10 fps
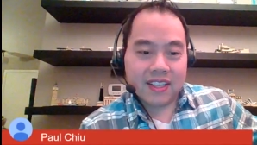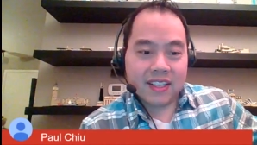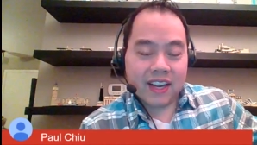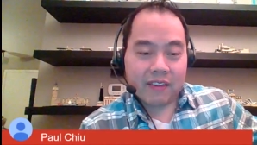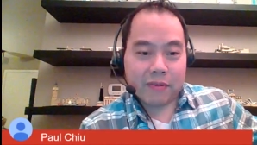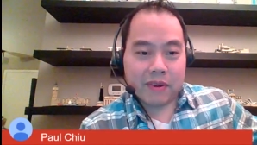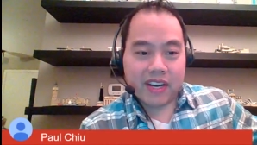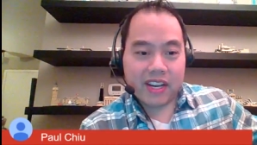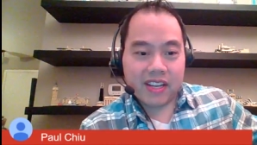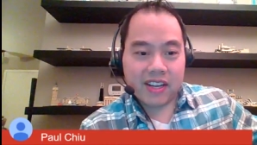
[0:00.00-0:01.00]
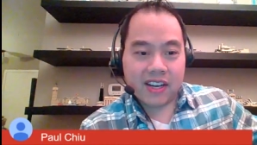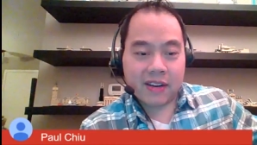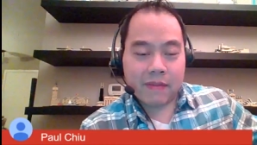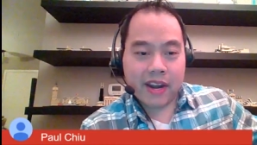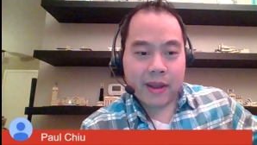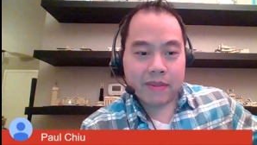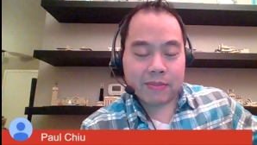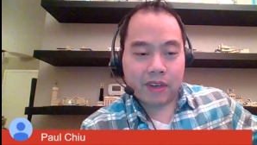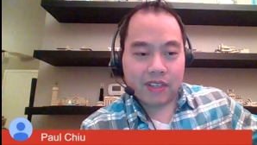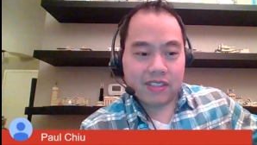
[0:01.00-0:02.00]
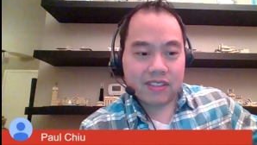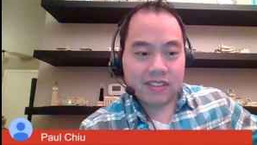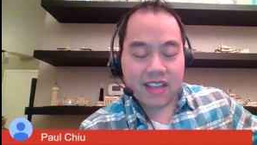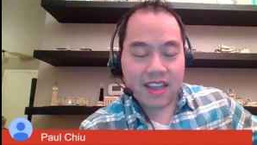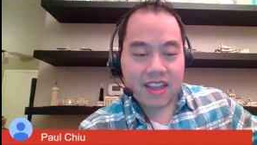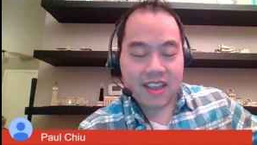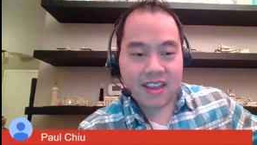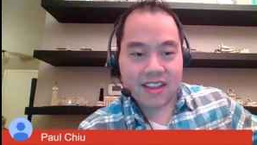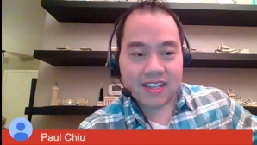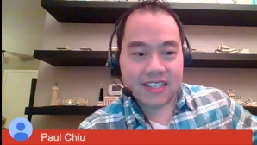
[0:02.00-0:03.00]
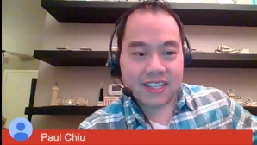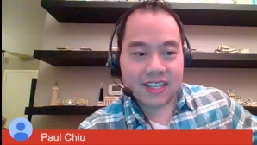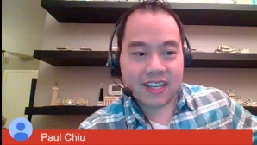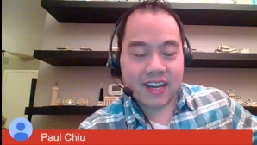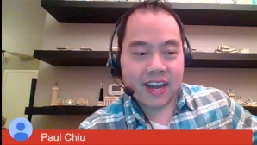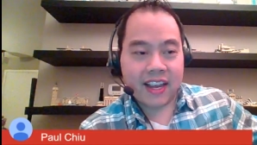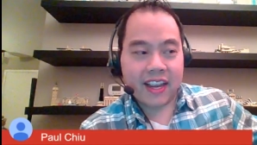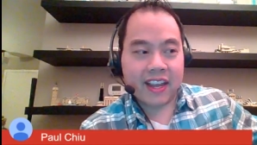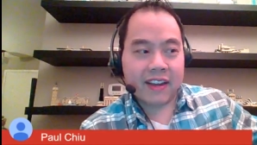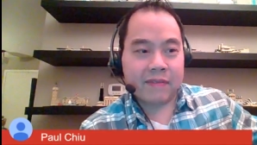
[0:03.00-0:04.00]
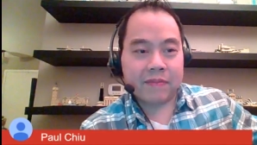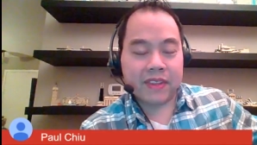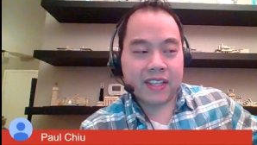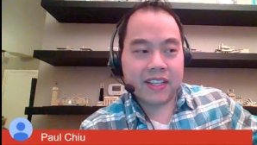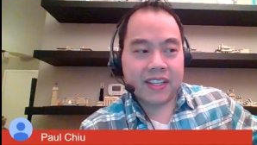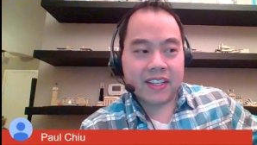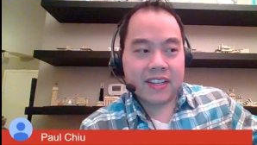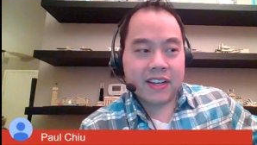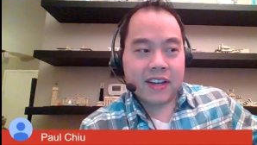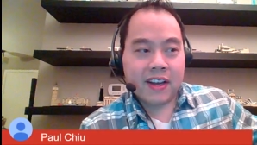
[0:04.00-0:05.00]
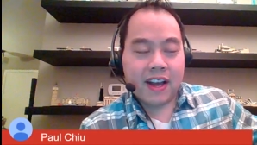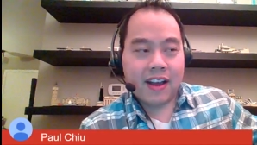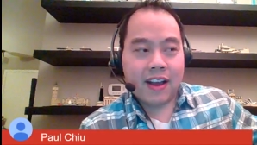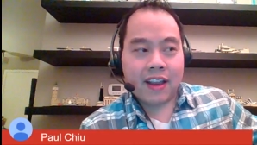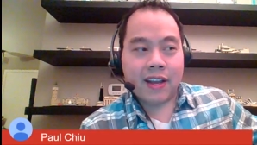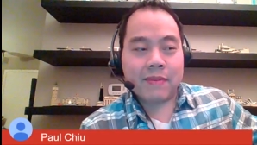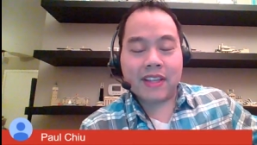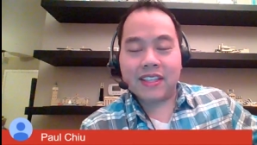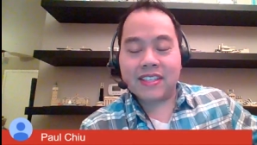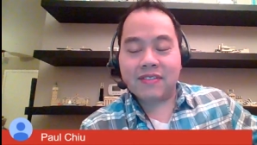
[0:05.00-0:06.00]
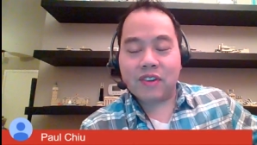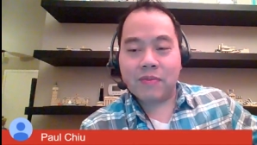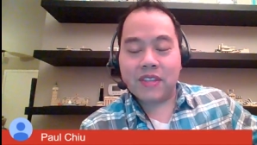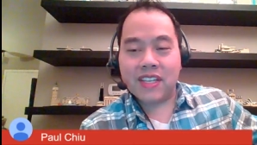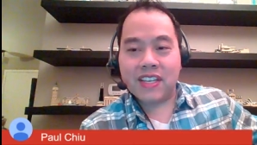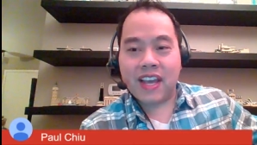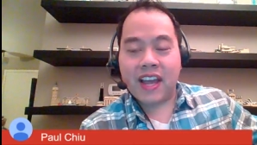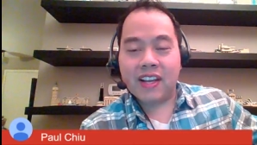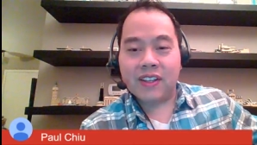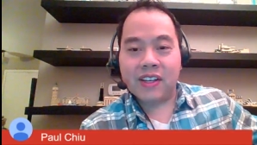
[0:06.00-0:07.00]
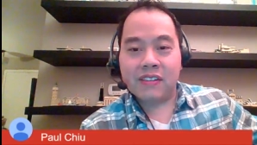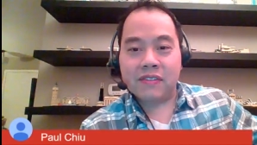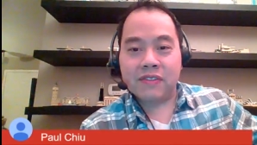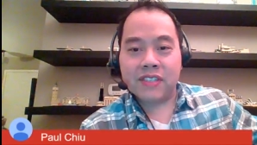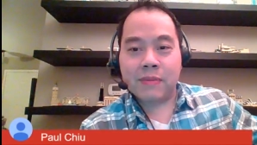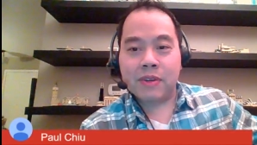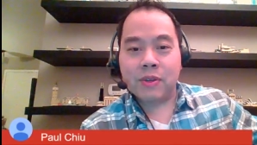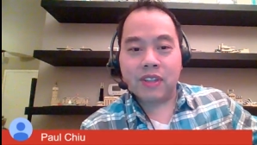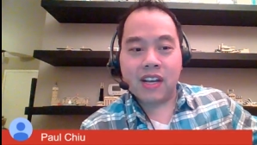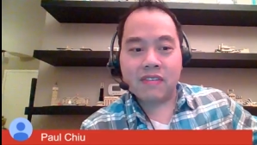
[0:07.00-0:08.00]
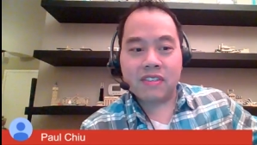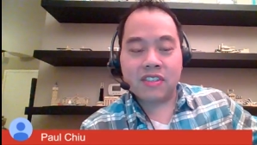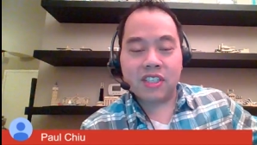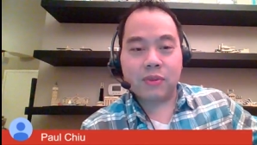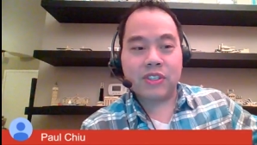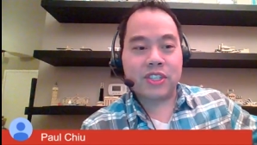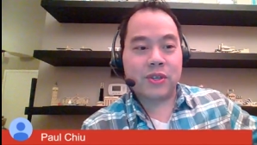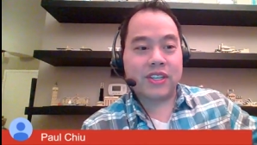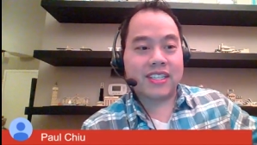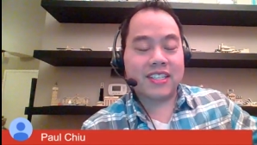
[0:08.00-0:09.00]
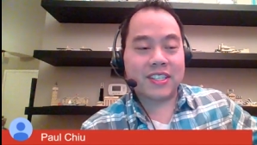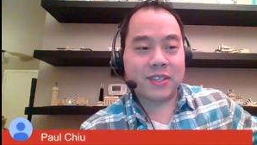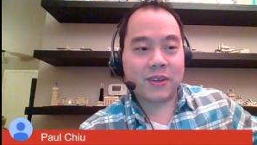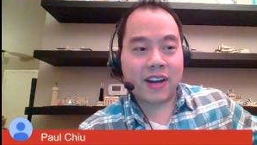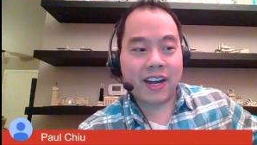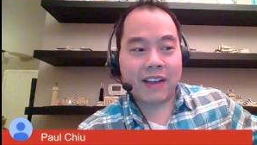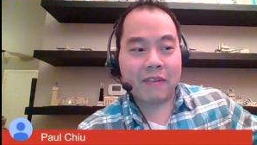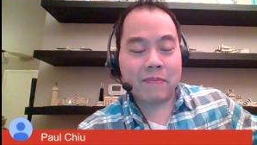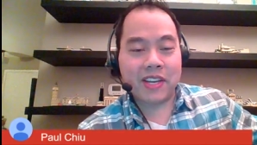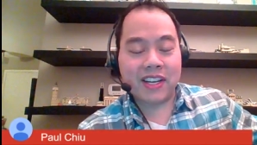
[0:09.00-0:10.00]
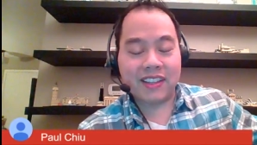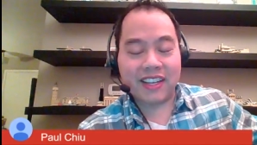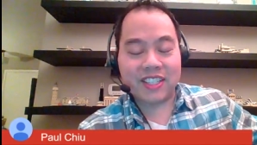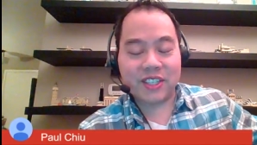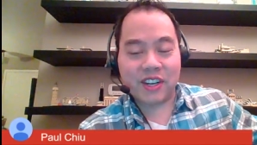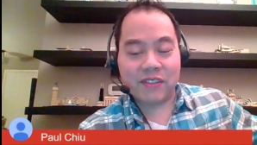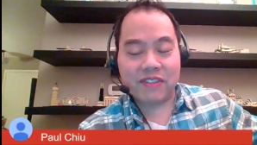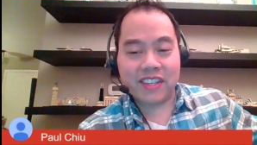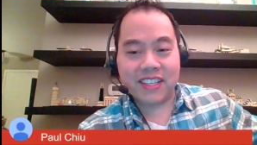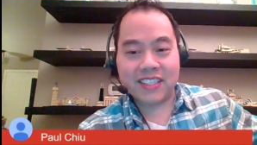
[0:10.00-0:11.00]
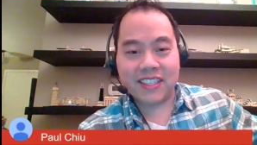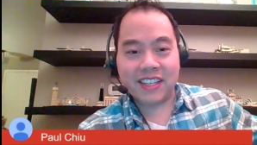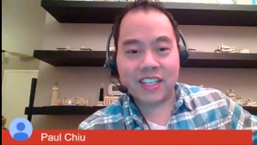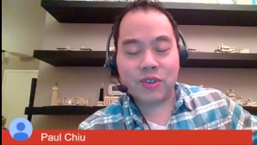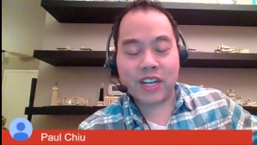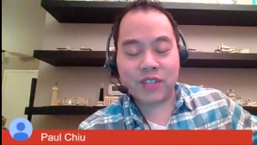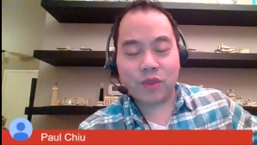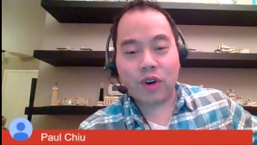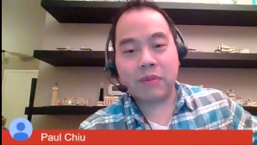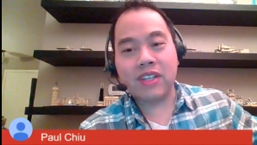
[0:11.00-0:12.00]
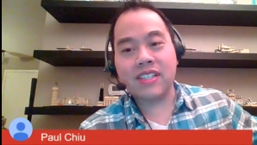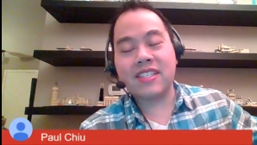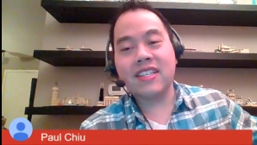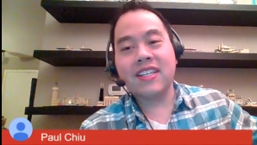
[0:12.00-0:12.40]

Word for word: Hi everybody. Uh, my name is Paul, and uh, I am. I come at this from the angle of someone who loves children's toys. So I am a big collector of things like Transformers